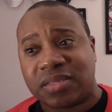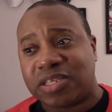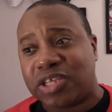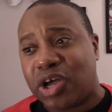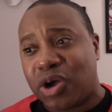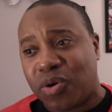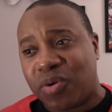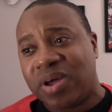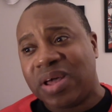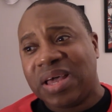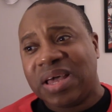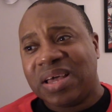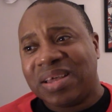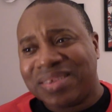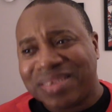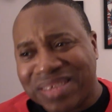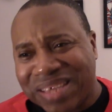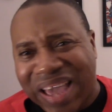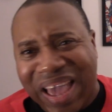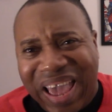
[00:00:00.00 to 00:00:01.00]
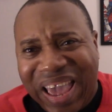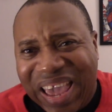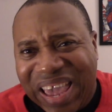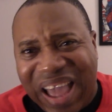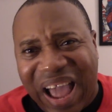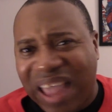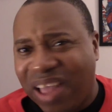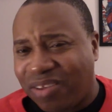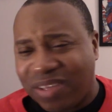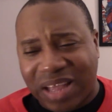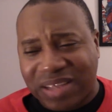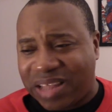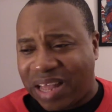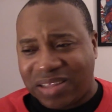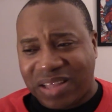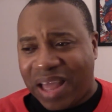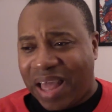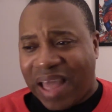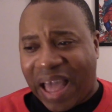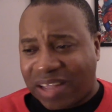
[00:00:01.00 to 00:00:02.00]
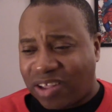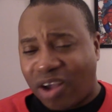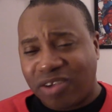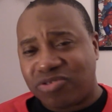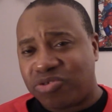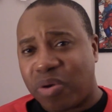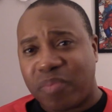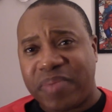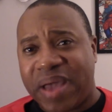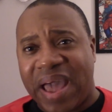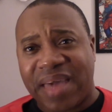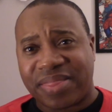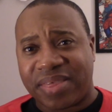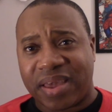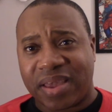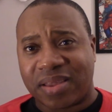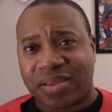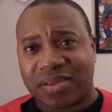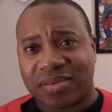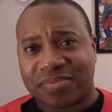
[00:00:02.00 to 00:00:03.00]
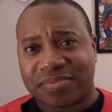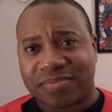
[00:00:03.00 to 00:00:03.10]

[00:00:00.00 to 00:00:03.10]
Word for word: So, yay, I don't that's that's, that's also a bad thing.